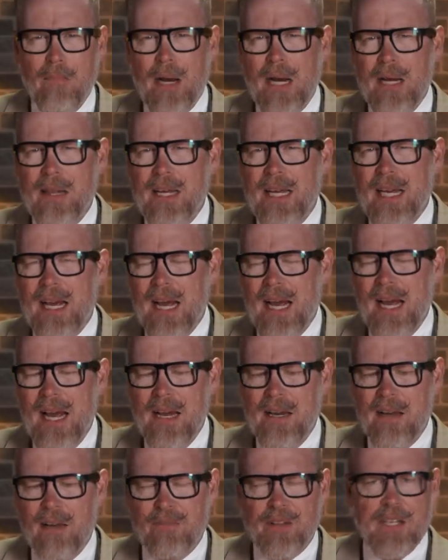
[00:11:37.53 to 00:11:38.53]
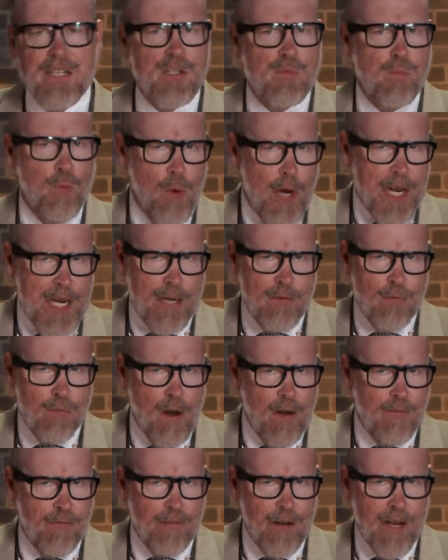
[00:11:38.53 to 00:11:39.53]
By the end of this week,
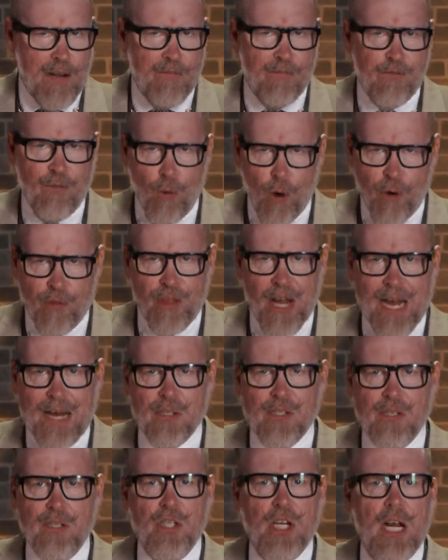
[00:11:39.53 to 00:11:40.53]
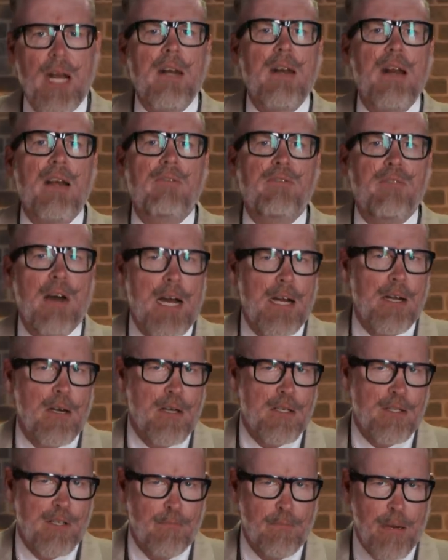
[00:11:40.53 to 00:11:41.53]
roughly four thousand Chetnik
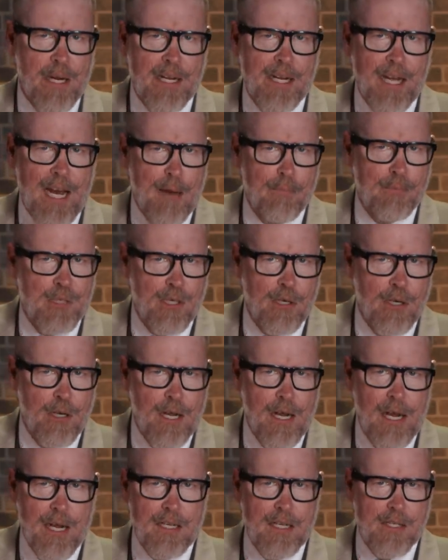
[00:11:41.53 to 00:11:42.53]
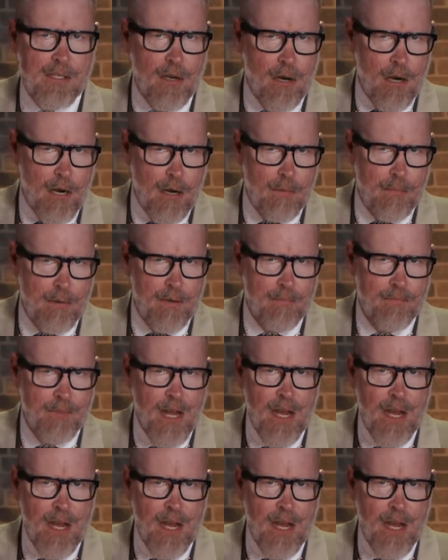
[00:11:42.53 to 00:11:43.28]
fighters have been captured and disarmed.